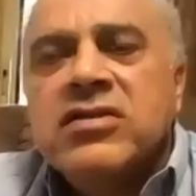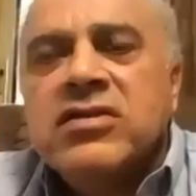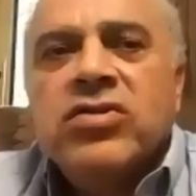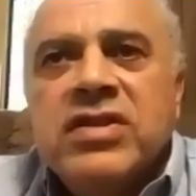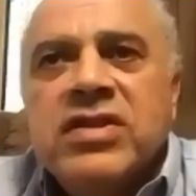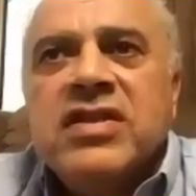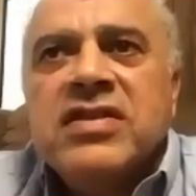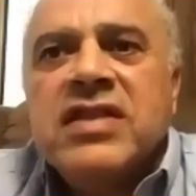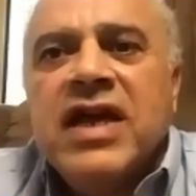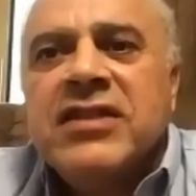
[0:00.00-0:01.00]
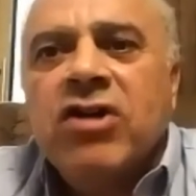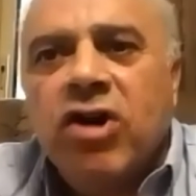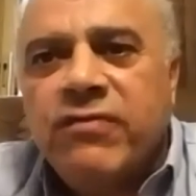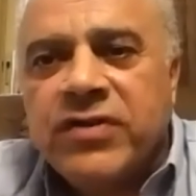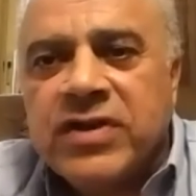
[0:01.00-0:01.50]
So this is the head
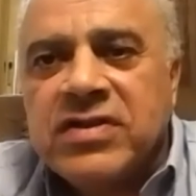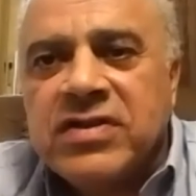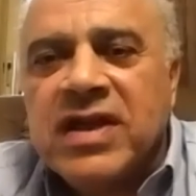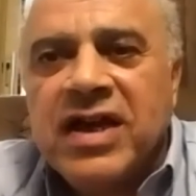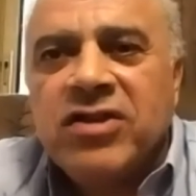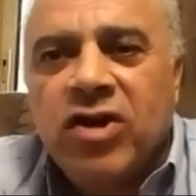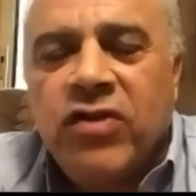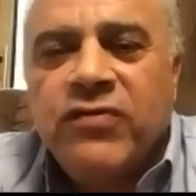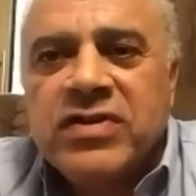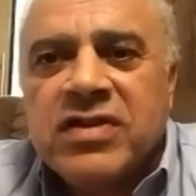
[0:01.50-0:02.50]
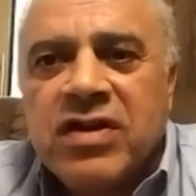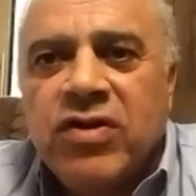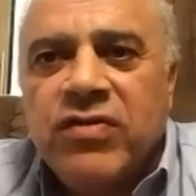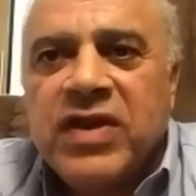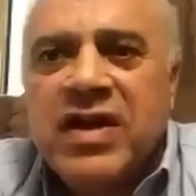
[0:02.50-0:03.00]
office
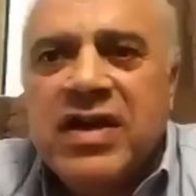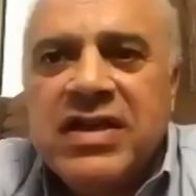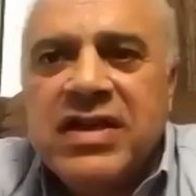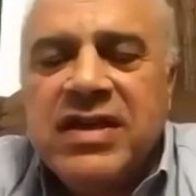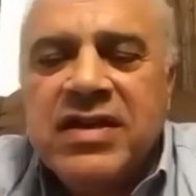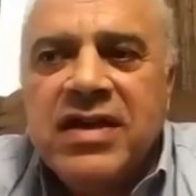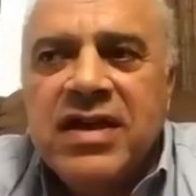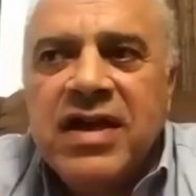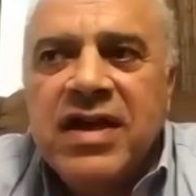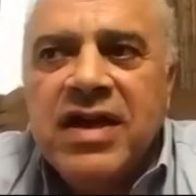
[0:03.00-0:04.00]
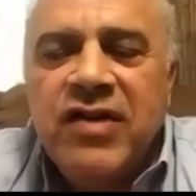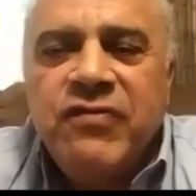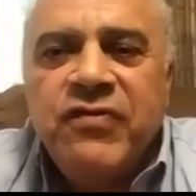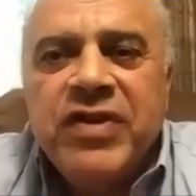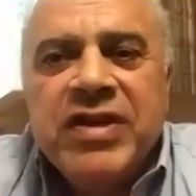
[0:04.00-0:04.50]
of the
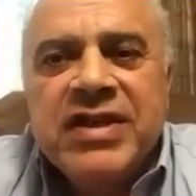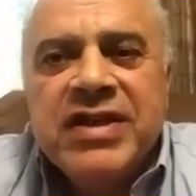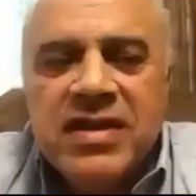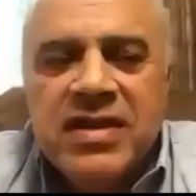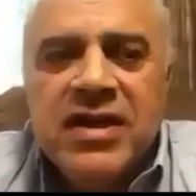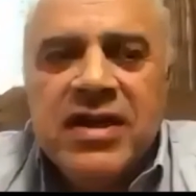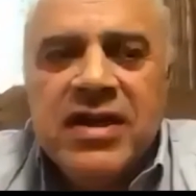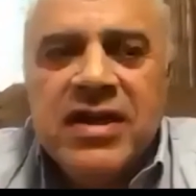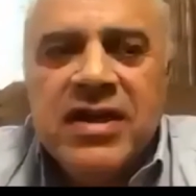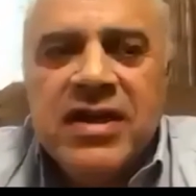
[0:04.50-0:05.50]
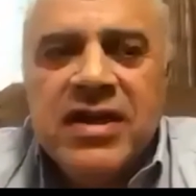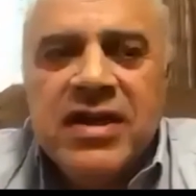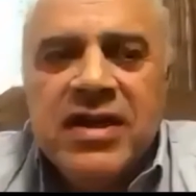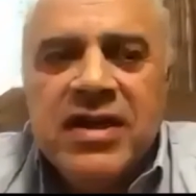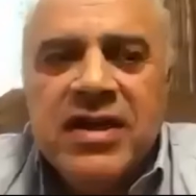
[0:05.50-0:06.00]
EFE, the head
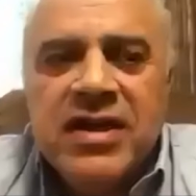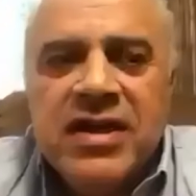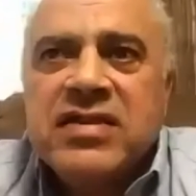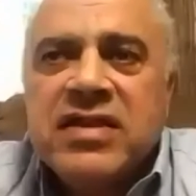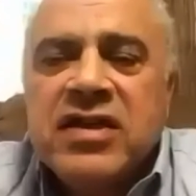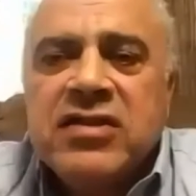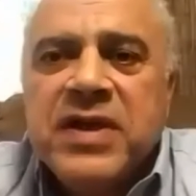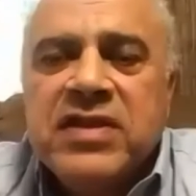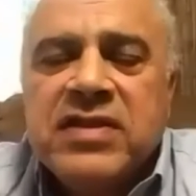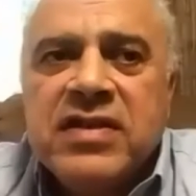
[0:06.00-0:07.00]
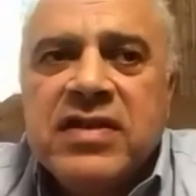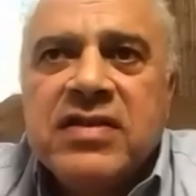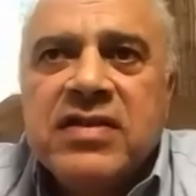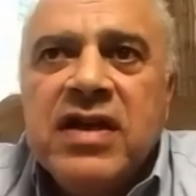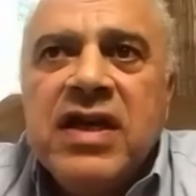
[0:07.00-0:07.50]
office, and its
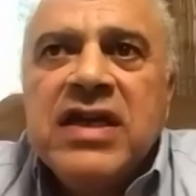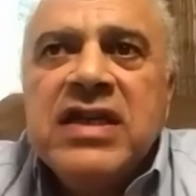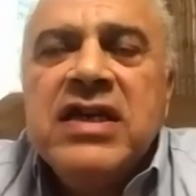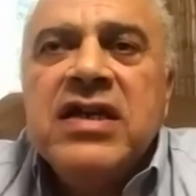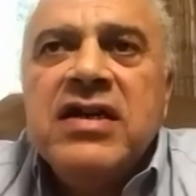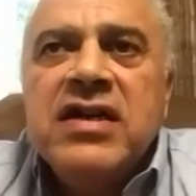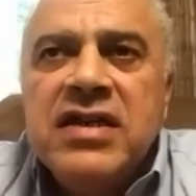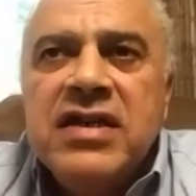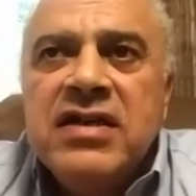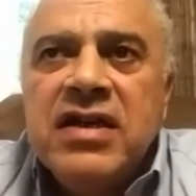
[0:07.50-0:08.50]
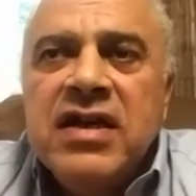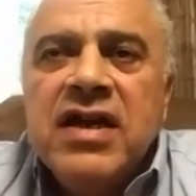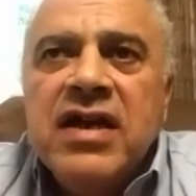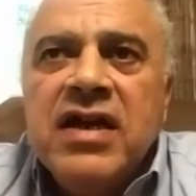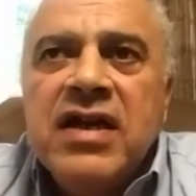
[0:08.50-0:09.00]
expenses yearly.
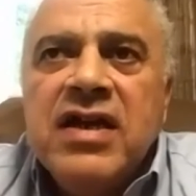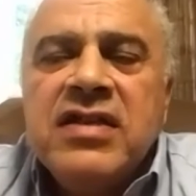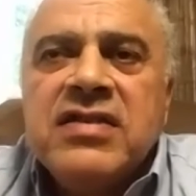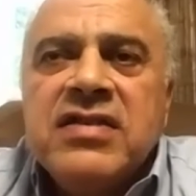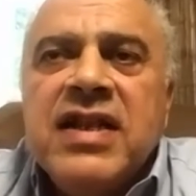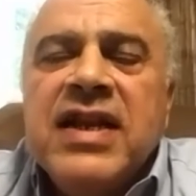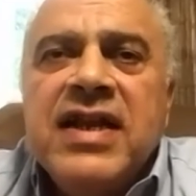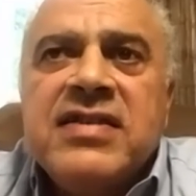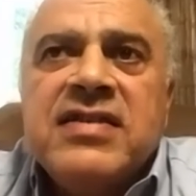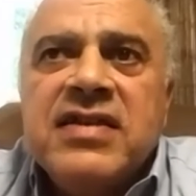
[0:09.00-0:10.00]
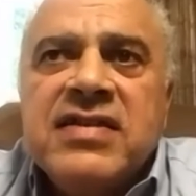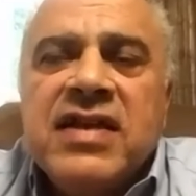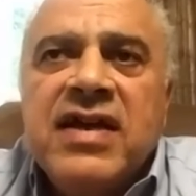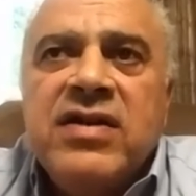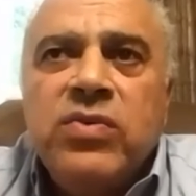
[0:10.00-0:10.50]
It's less
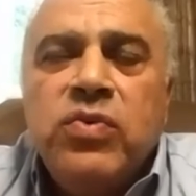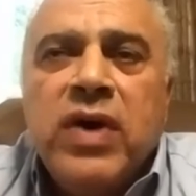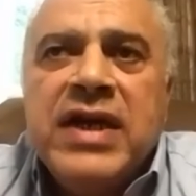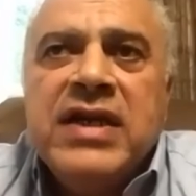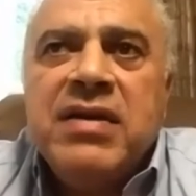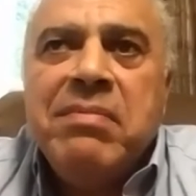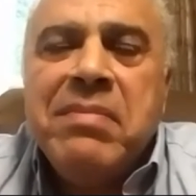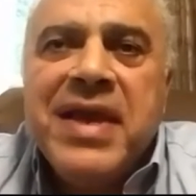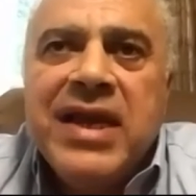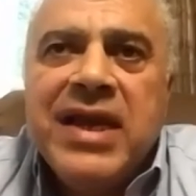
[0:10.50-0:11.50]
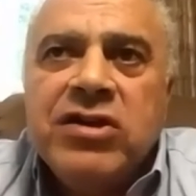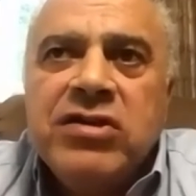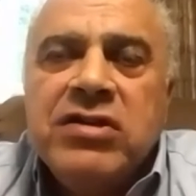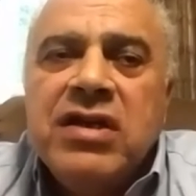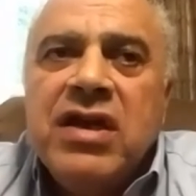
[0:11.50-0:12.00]
than 1
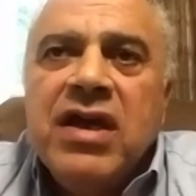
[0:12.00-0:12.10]
million